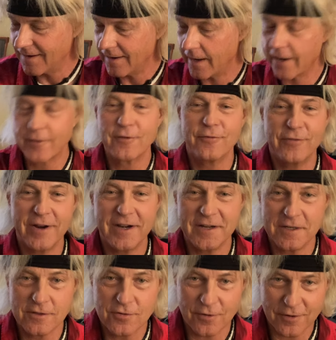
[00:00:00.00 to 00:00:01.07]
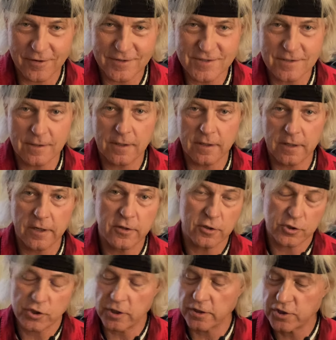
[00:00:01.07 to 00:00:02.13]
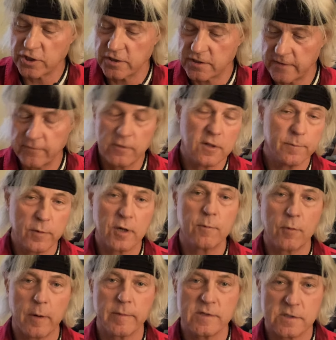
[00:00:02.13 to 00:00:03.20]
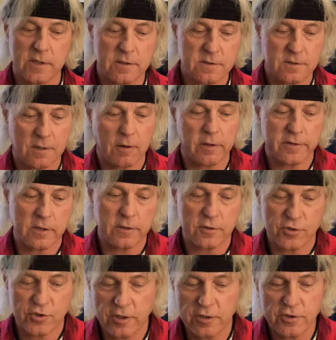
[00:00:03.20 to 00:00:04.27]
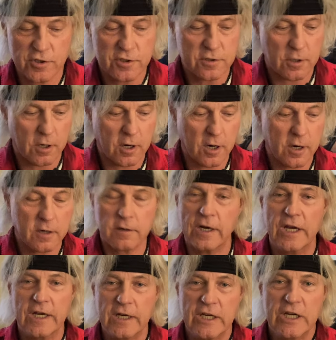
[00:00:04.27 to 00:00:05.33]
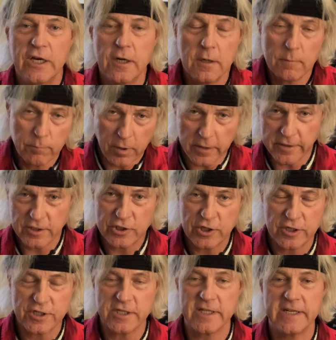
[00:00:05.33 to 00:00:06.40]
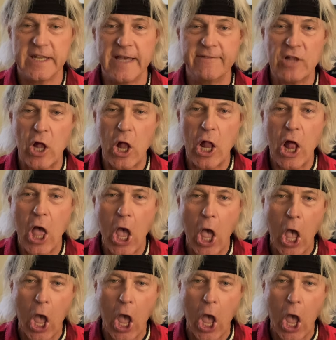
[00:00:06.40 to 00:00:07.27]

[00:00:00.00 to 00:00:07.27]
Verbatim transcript: aggravating towards uh, other churches, even though the Book of Mormon says that all the other churches are part of the Church of the Devil.